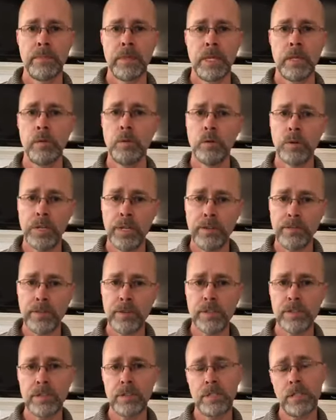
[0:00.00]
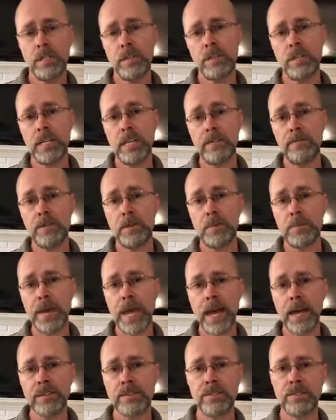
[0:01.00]
You won't give your, you give your
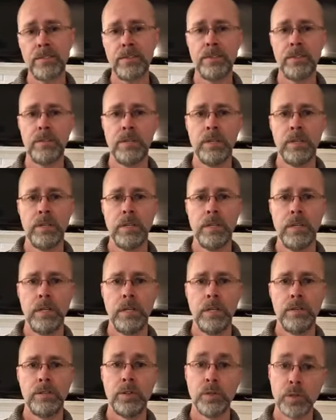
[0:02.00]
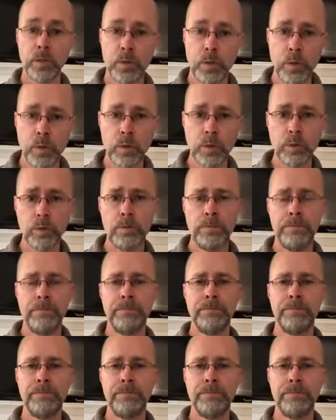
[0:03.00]
best to the cruel